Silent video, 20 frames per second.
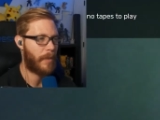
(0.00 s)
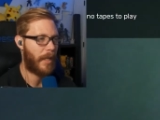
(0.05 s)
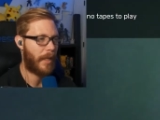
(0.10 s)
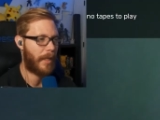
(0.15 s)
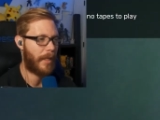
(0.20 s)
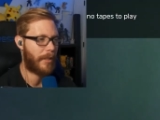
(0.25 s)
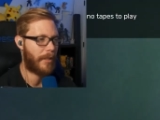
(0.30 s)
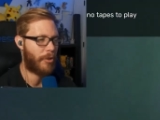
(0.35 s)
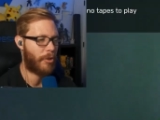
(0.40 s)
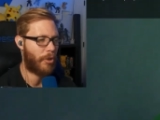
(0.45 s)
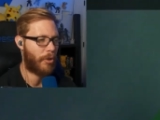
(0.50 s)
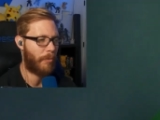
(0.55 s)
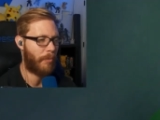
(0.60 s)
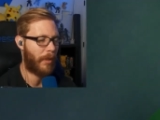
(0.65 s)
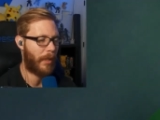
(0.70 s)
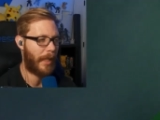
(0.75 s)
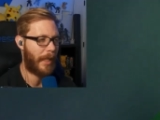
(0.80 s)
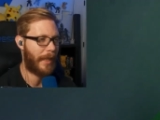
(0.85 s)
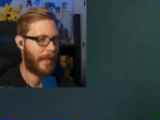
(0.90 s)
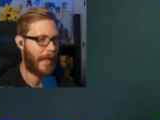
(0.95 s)
I guess I should have
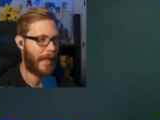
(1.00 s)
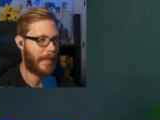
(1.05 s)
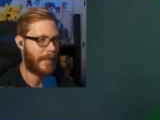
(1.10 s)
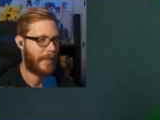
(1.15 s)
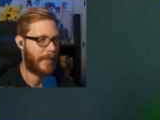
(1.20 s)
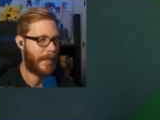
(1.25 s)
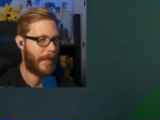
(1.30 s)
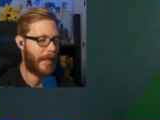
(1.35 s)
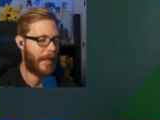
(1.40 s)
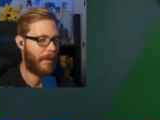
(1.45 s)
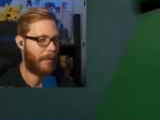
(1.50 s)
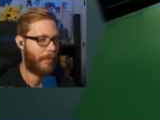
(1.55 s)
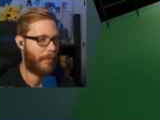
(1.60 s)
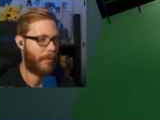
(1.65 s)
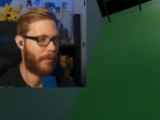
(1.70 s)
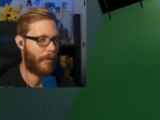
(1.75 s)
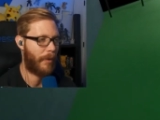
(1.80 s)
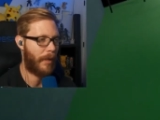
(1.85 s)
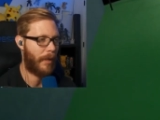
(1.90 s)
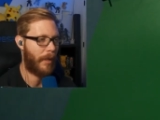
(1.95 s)
played that tape
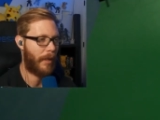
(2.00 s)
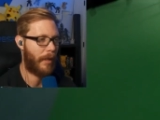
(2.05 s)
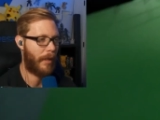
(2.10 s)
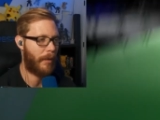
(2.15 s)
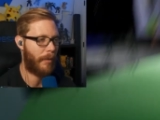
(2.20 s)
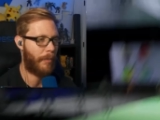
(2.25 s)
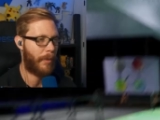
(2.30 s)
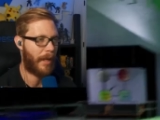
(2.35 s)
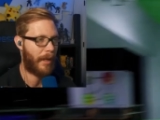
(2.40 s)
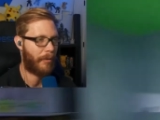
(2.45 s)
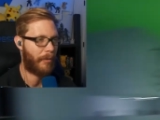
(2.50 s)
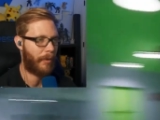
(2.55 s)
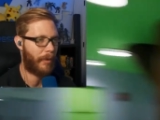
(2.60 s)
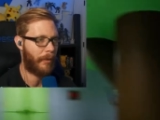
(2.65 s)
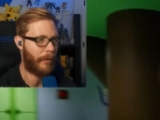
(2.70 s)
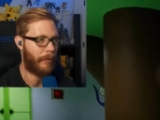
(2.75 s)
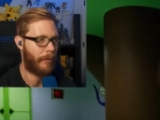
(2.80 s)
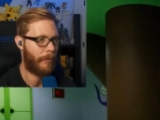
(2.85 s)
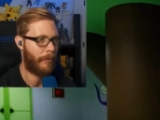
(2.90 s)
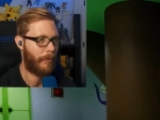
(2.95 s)
uh, back
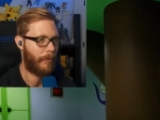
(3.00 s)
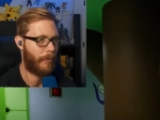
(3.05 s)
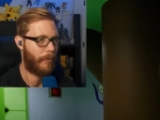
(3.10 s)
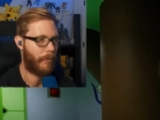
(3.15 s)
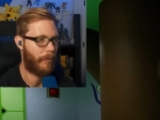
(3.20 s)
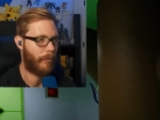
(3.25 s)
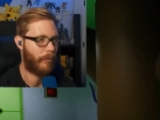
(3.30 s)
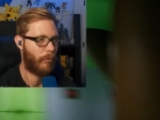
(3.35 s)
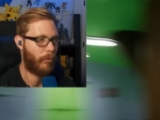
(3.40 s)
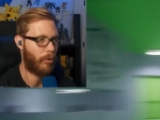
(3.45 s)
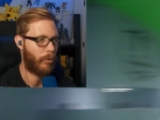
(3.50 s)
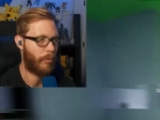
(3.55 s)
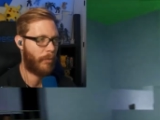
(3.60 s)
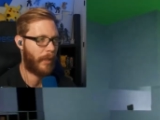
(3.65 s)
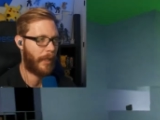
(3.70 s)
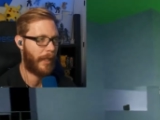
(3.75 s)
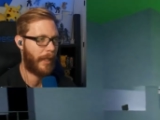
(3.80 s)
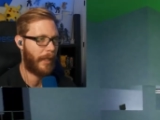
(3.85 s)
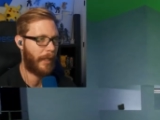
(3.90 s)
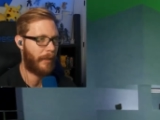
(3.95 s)
when we were
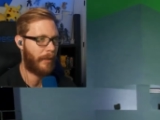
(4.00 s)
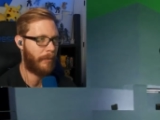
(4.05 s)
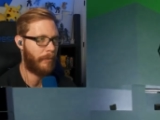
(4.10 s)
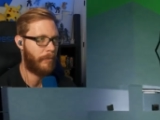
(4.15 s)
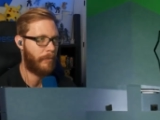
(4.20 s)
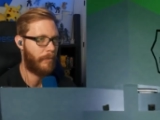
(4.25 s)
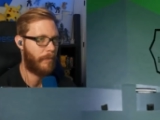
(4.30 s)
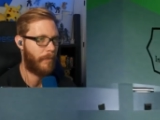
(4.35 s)
playing